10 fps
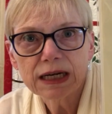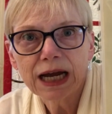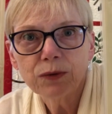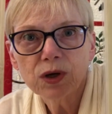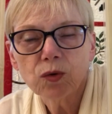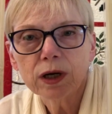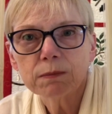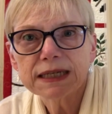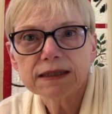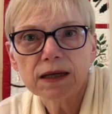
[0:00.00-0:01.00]
I require
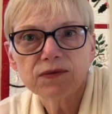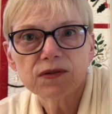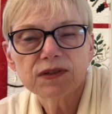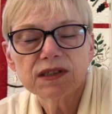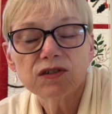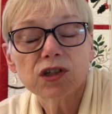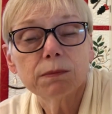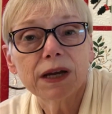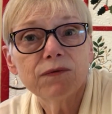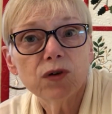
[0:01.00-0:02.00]
myself to stitch on
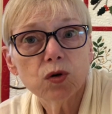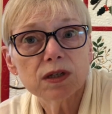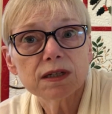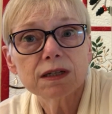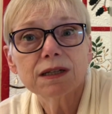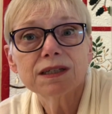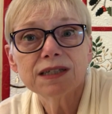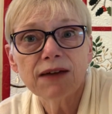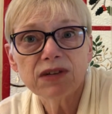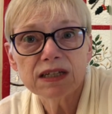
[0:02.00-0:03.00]
my focus
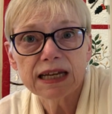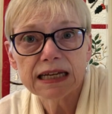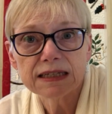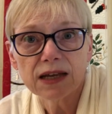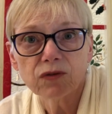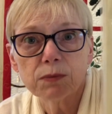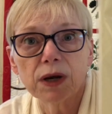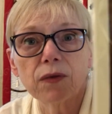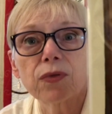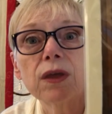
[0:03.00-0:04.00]
7 days every month.